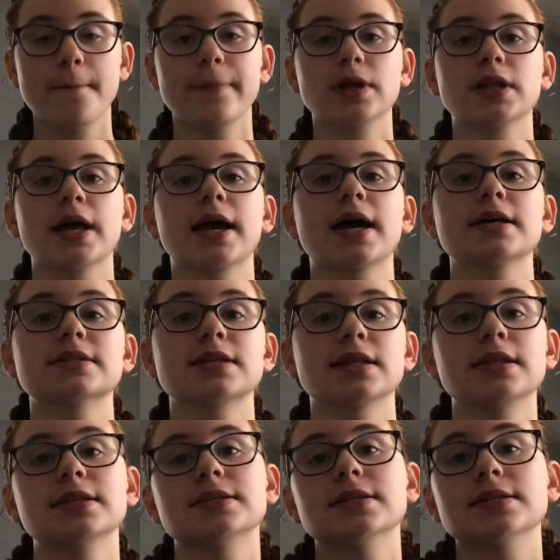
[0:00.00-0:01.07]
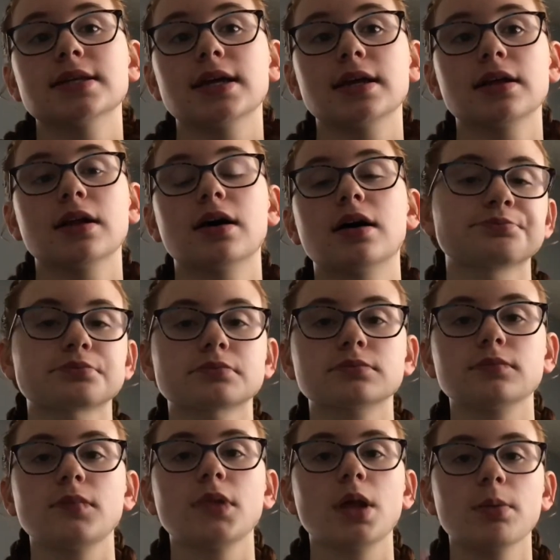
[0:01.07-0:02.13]
But like I said, this is it.
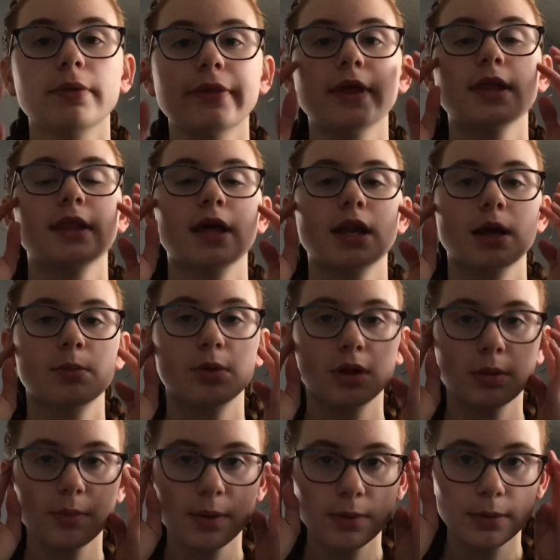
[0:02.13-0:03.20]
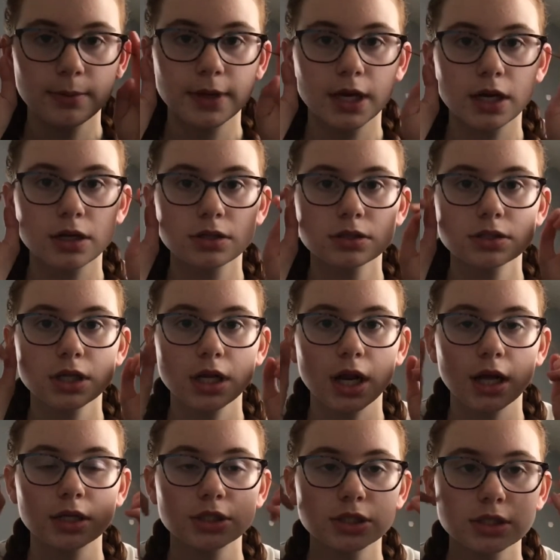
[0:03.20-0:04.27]
And then I pull up my baby hairs and
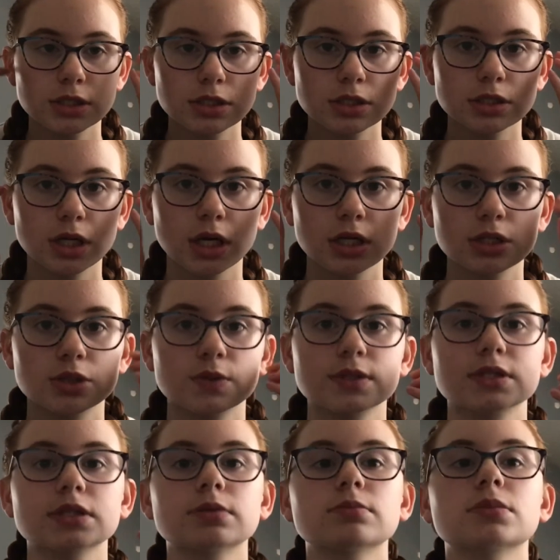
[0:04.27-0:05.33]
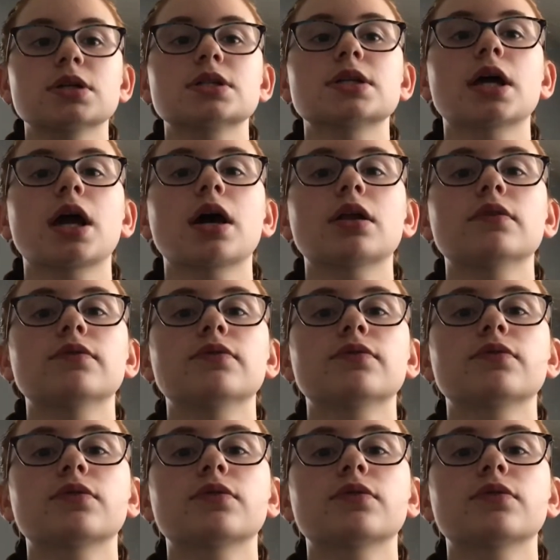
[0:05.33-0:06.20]
I just kind of twist them because they kind of